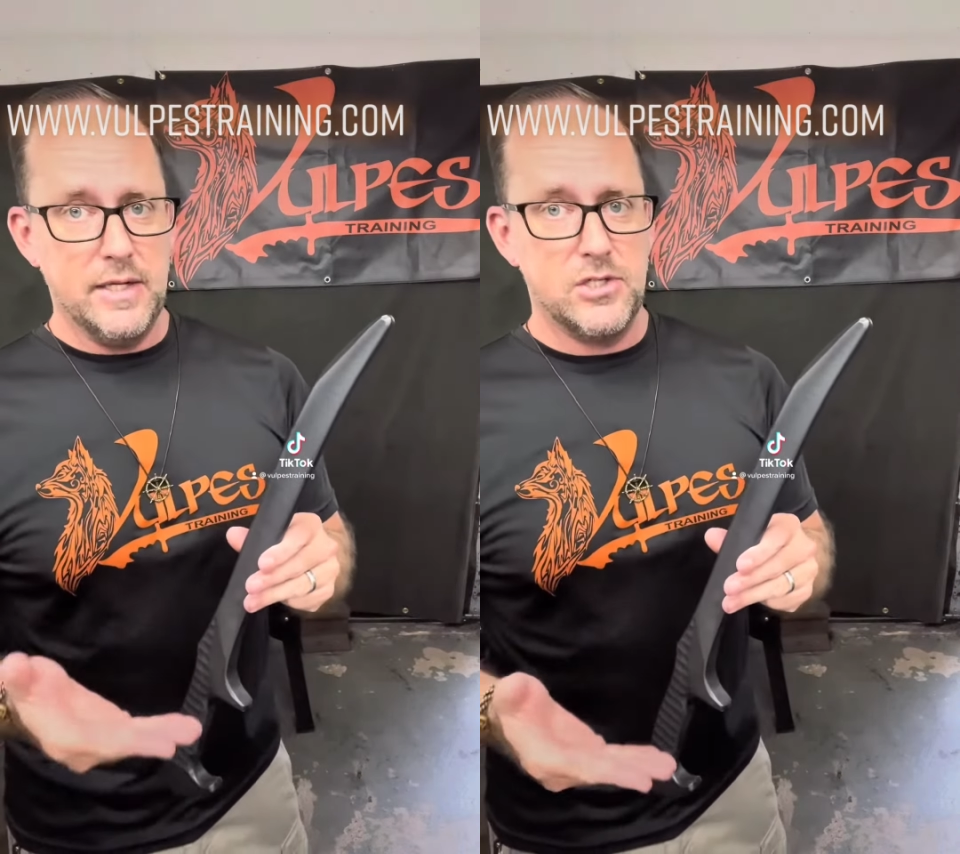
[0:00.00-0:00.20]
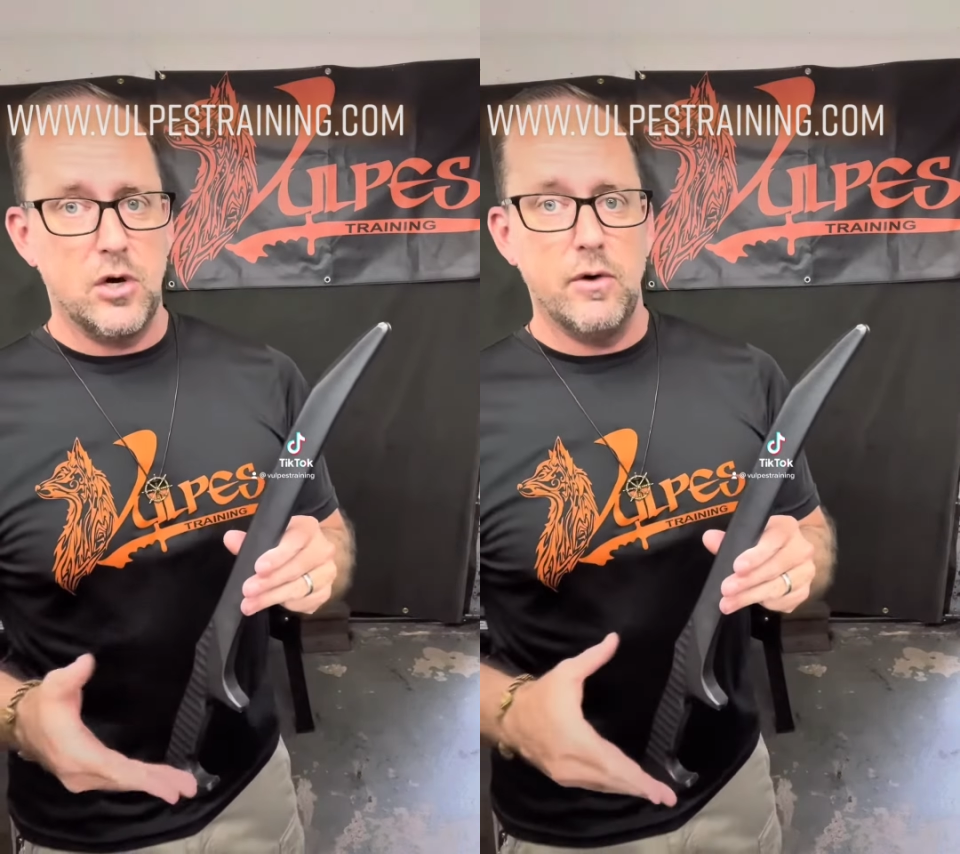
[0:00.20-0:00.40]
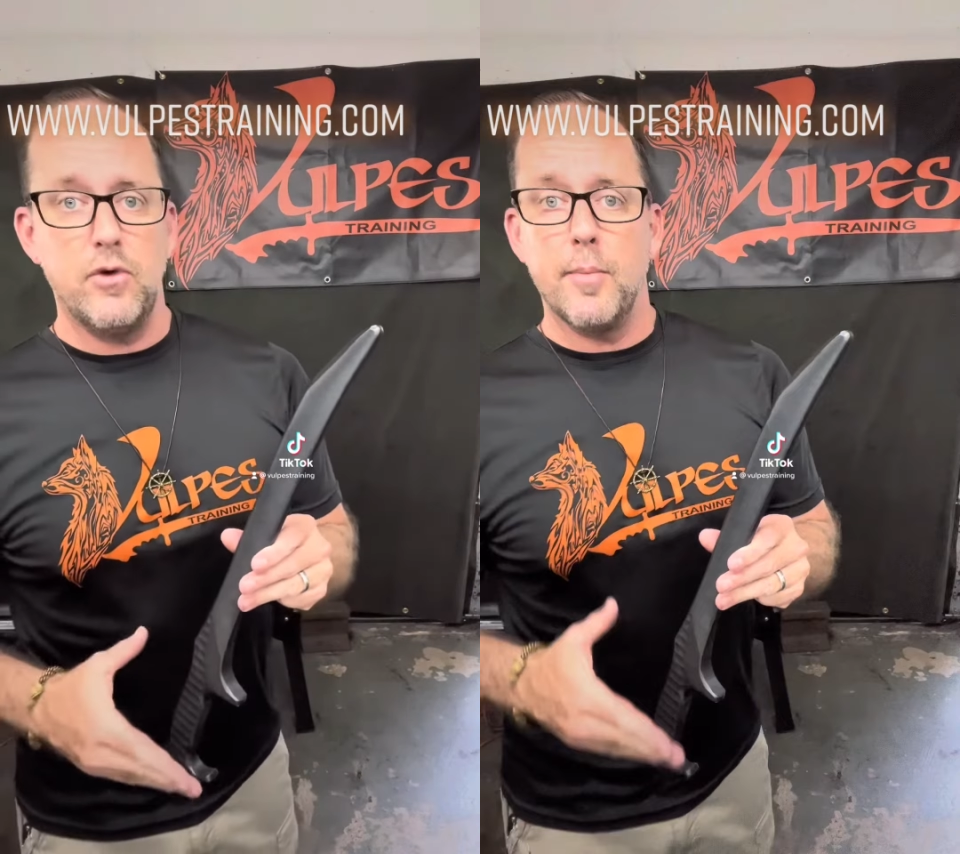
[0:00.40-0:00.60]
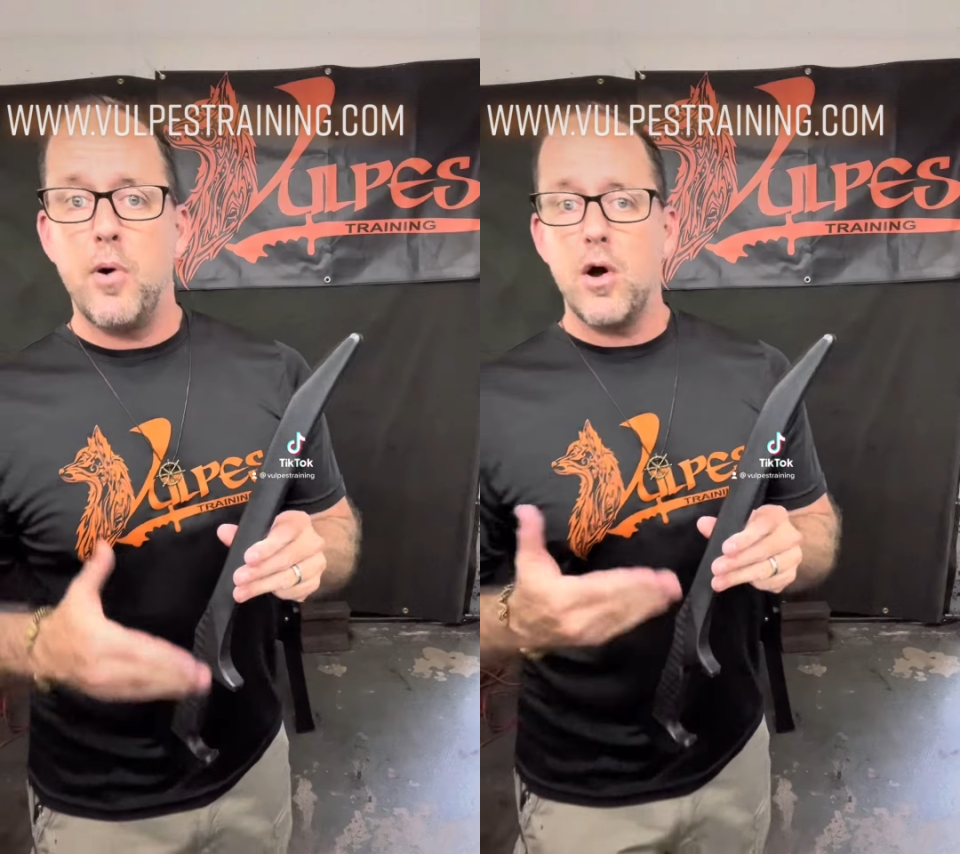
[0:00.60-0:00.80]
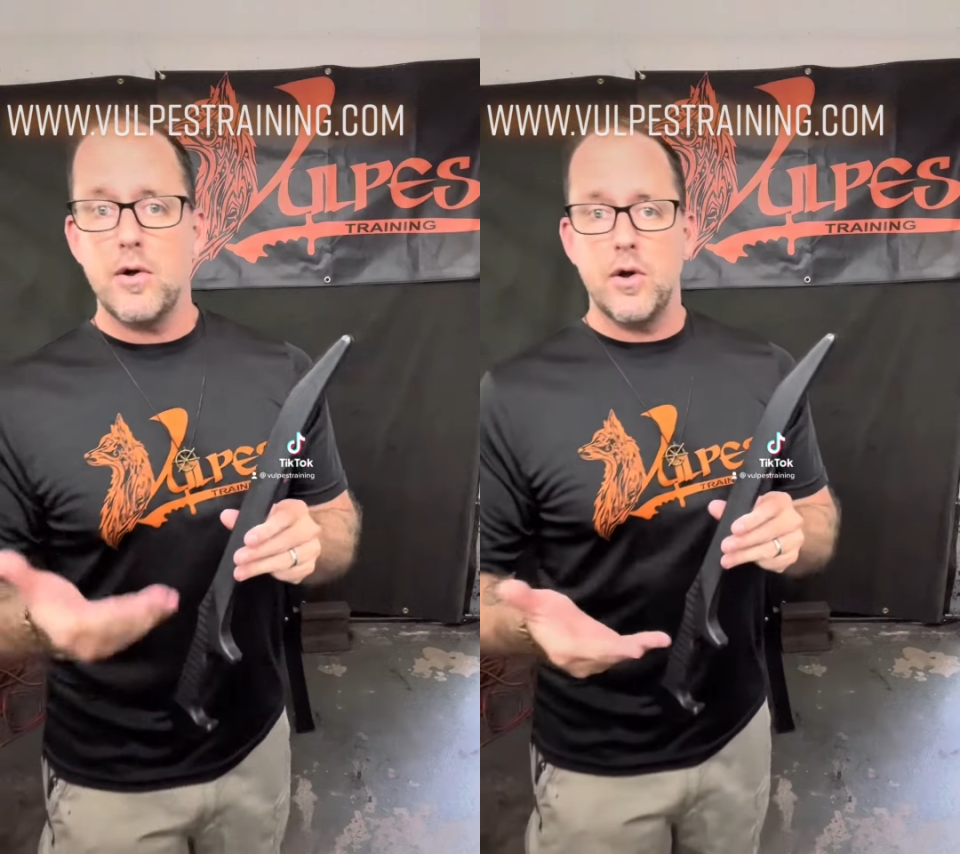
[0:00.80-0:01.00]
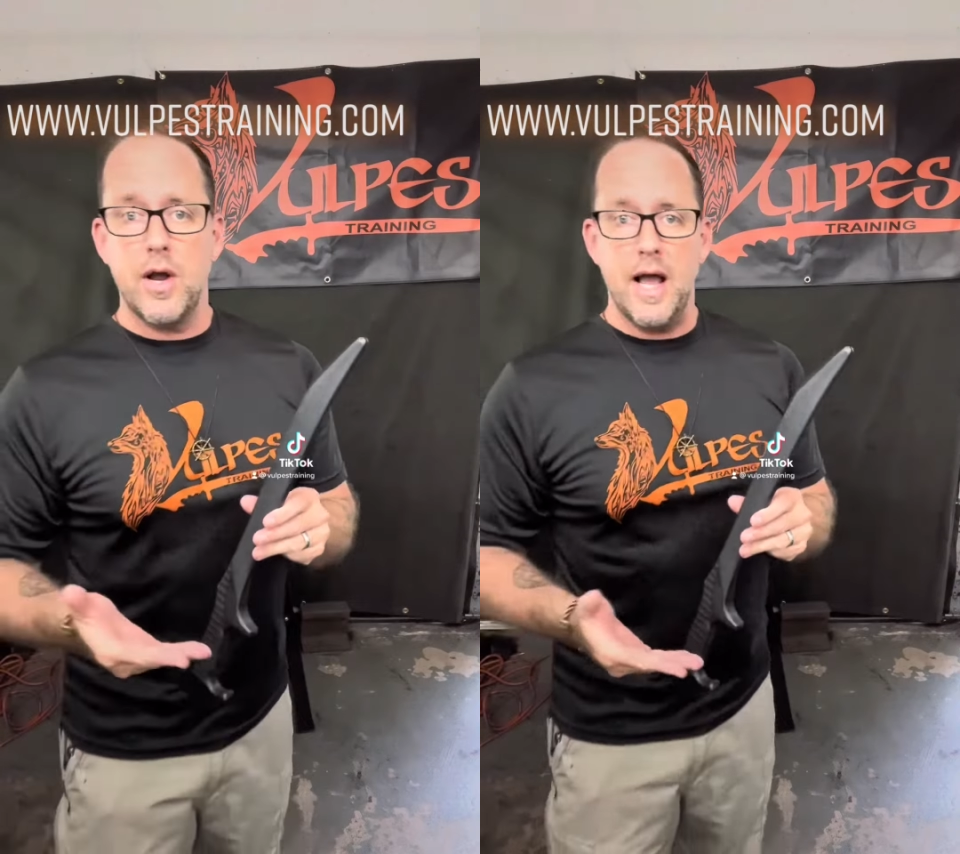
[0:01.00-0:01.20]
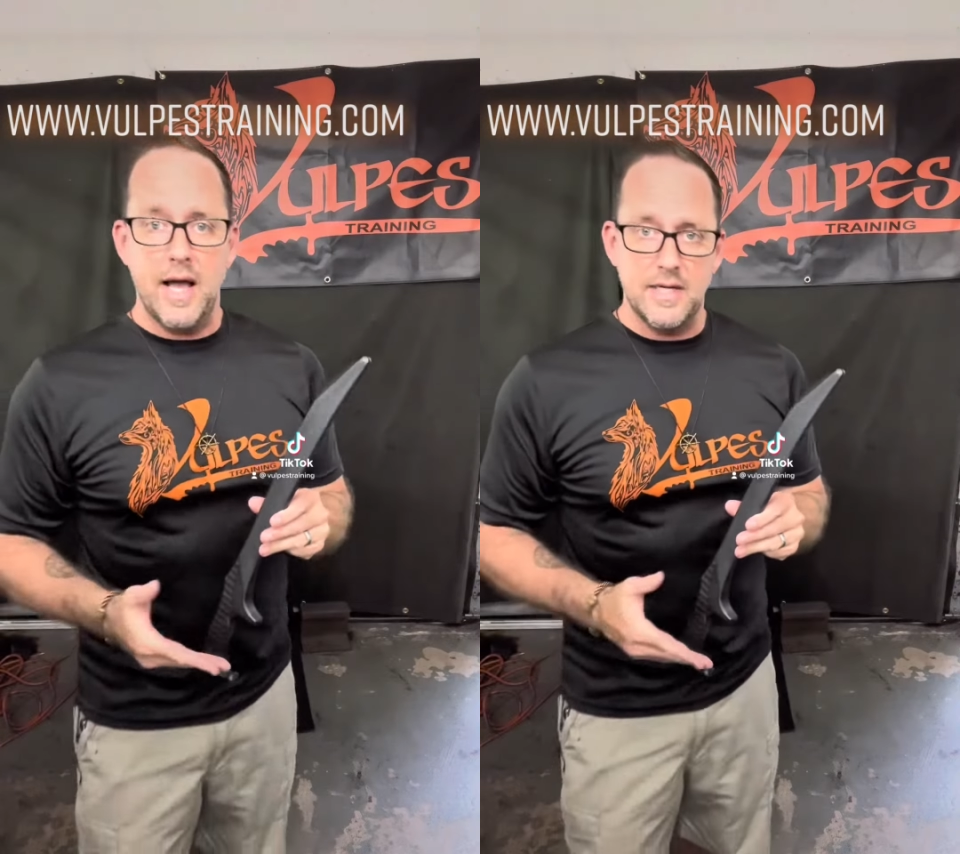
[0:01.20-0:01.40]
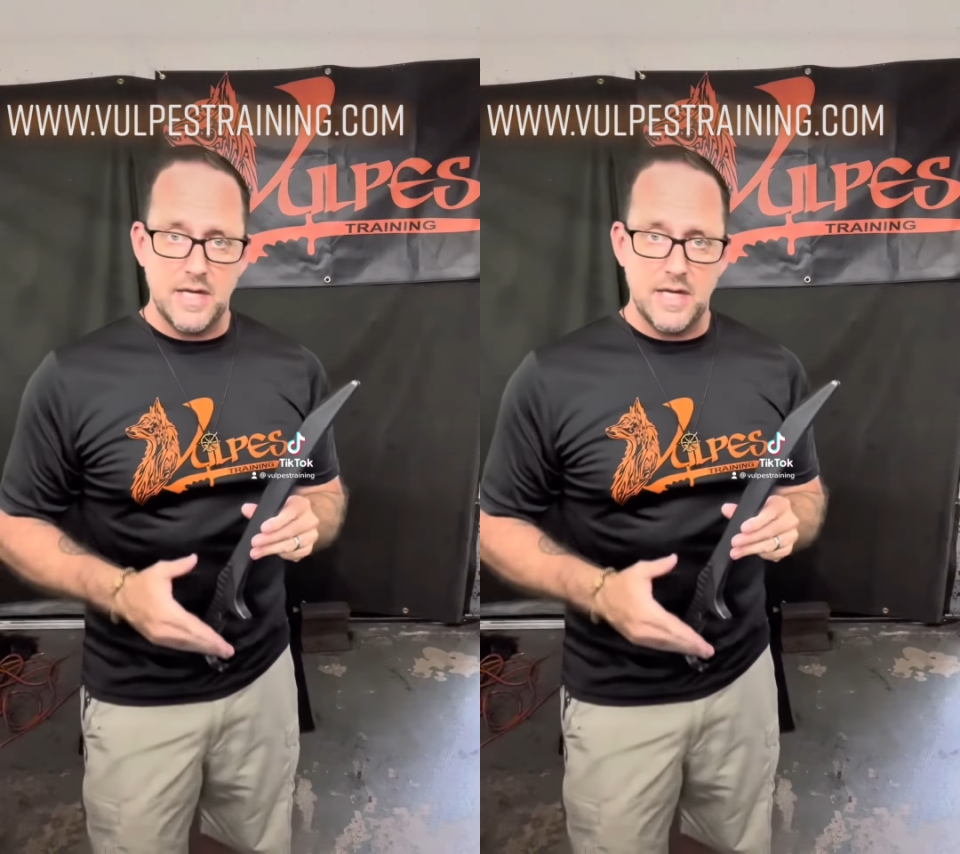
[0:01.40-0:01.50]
So if your partner has